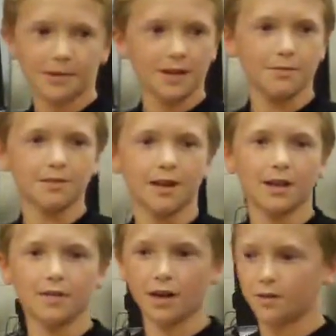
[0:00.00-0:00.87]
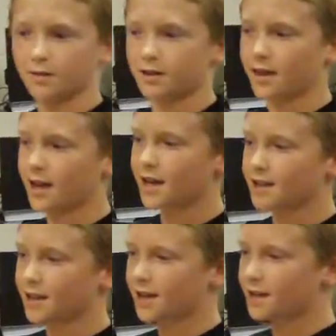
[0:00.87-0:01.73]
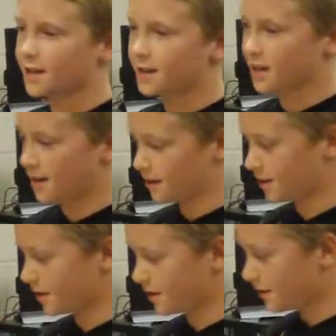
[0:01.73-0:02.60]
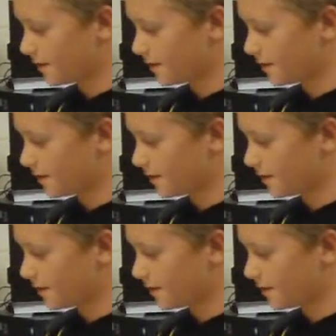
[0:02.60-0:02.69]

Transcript: to keep track of Earth's days and years.